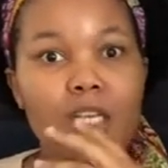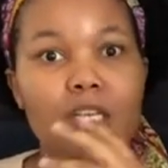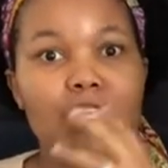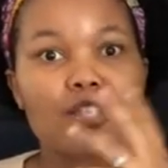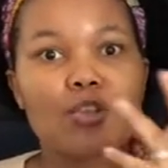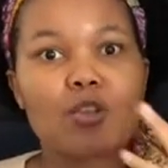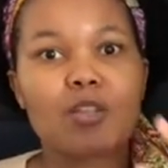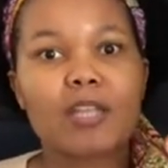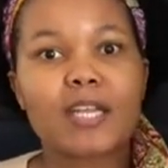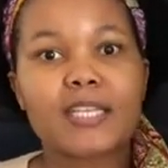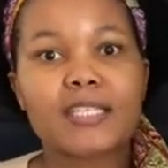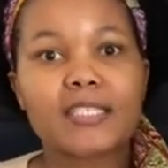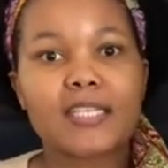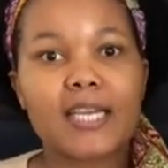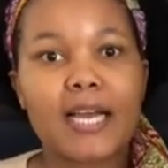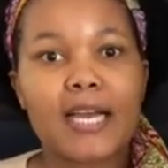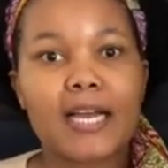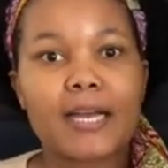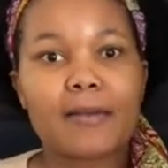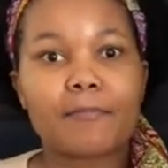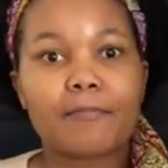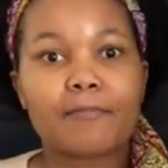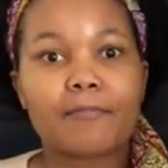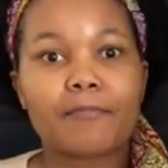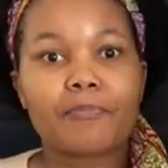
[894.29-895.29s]
so that
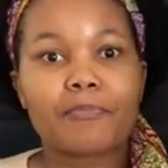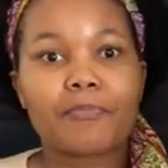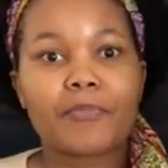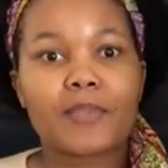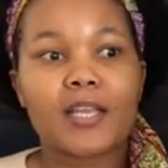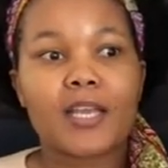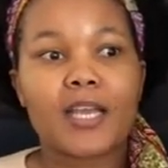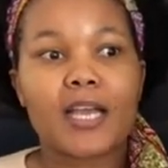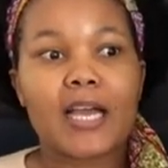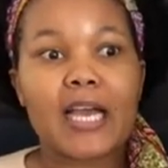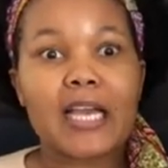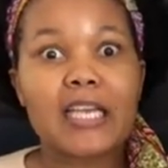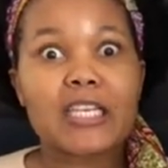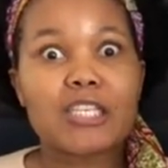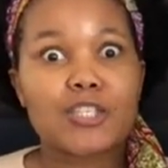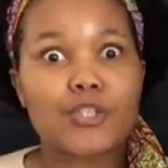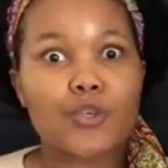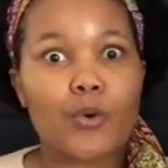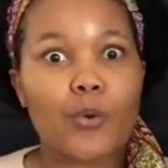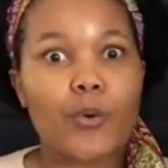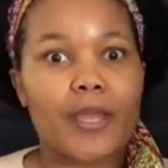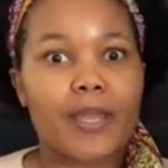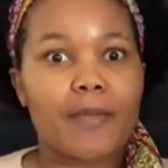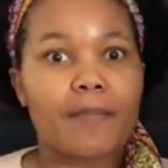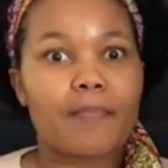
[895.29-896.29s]
I
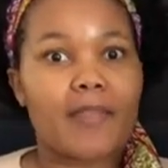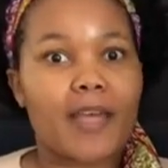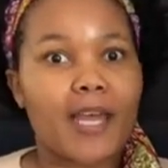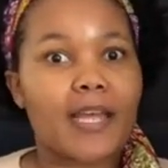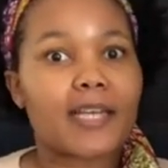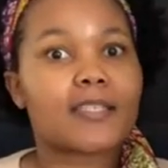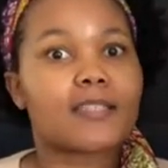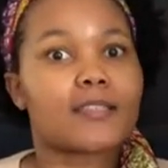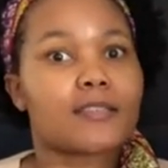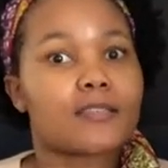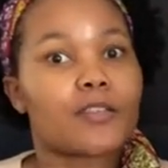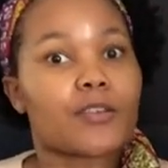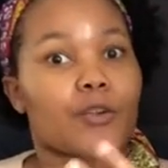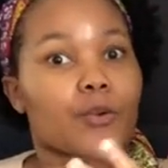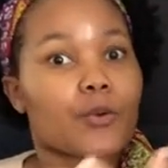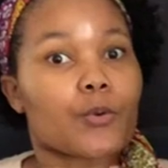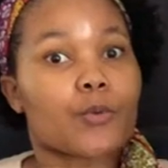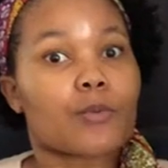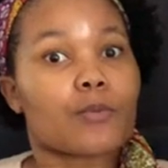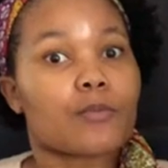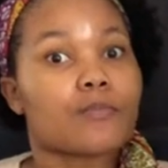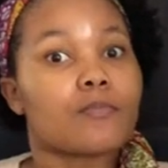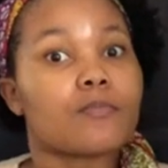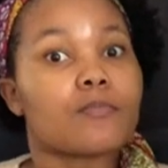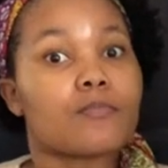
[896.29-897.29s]
show him that, you know,
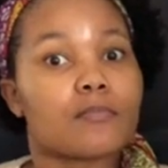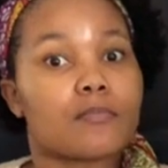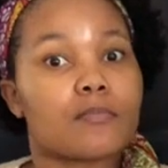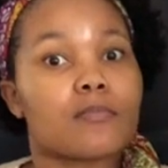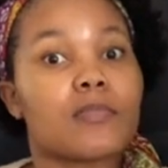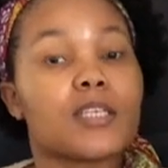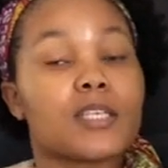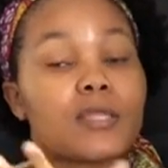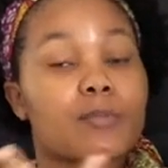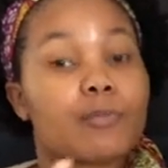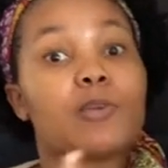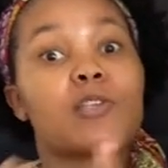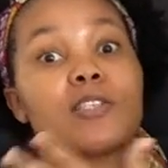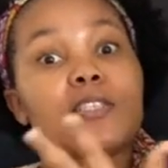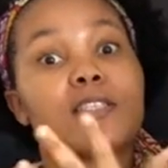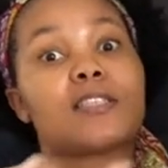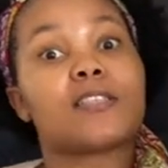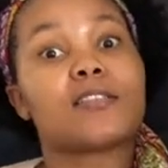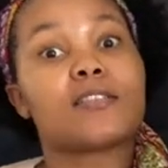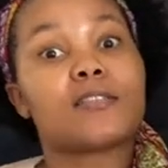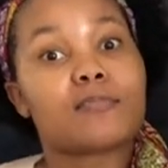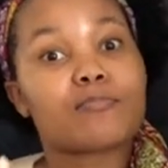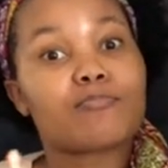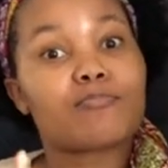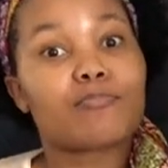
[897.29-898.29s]
this person
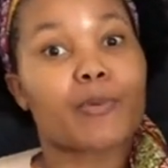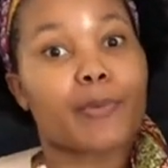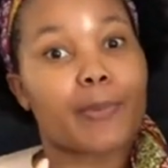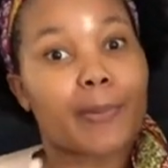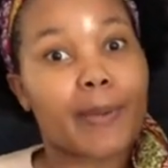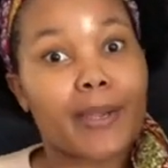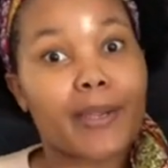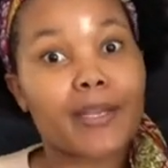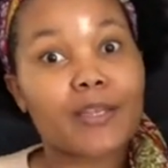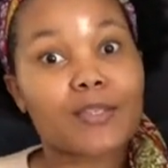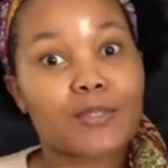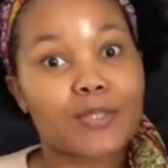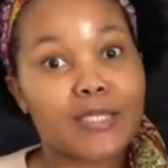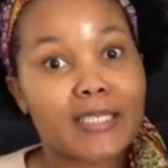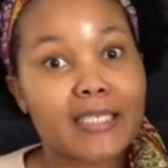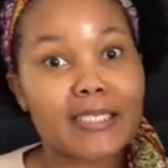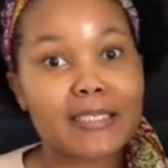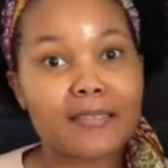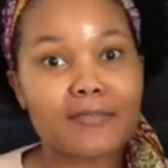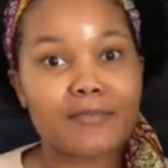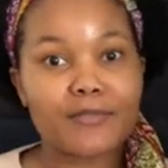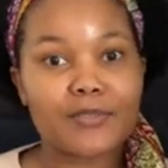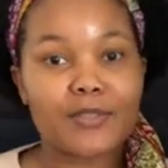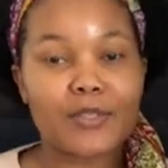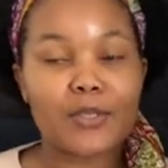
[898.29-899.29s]
is preparing to
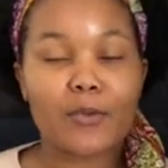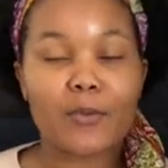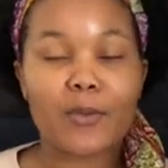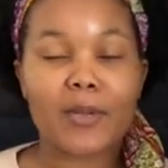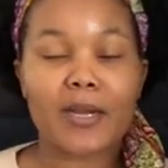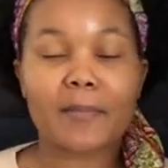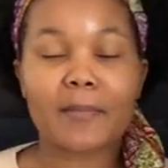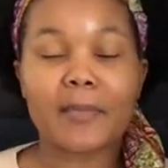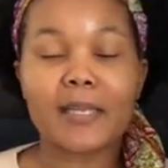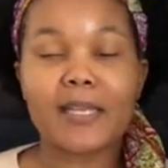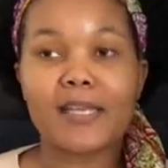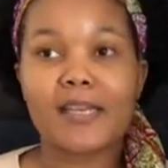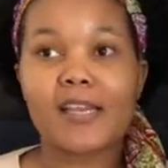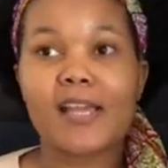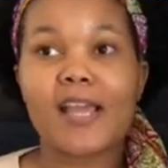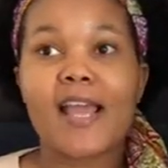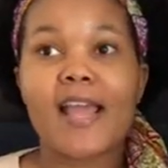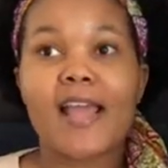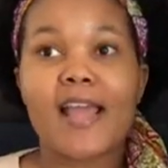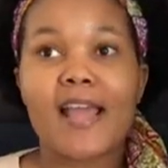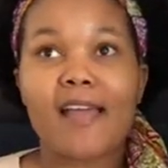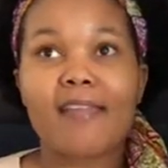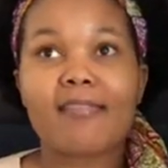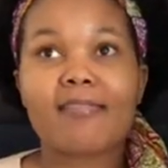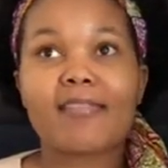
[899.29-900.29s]
leave, you know what I mean?
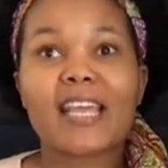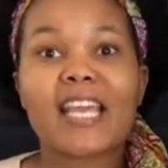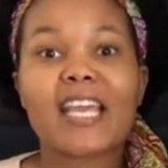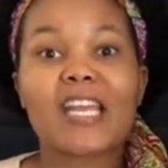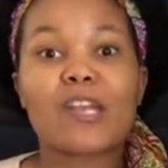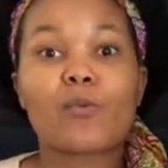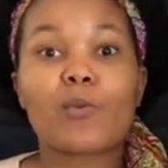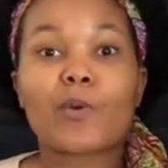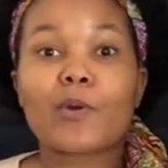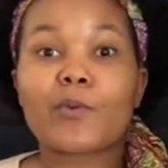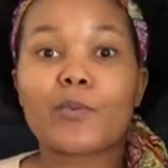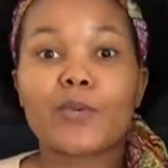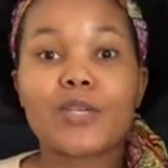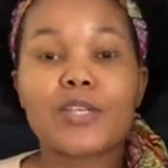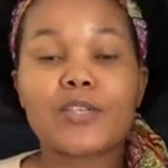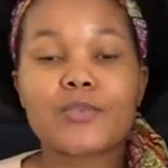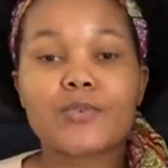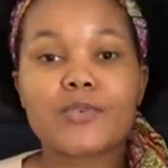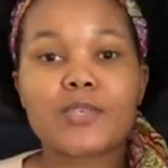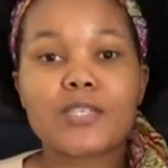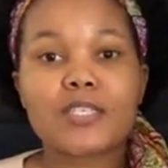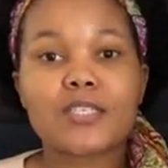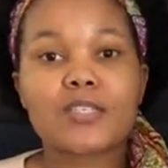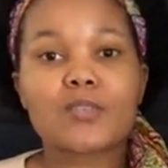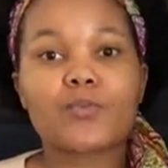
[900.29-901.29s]
And then what we do
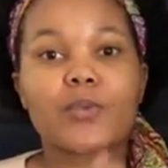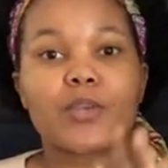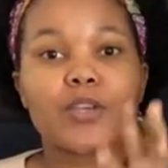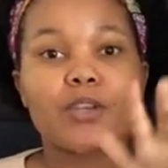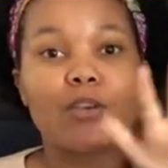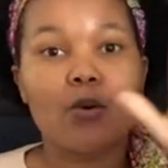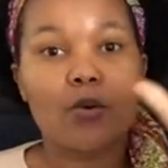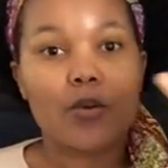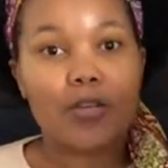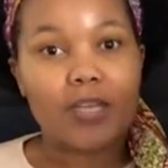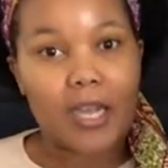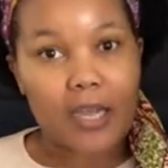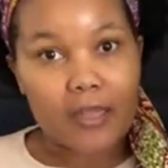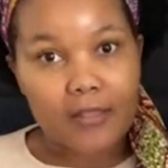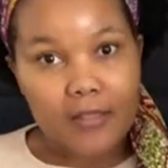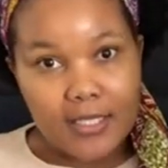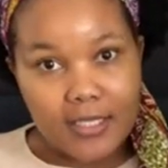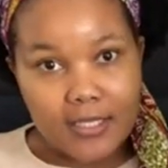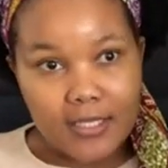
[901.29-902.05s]
is we go down the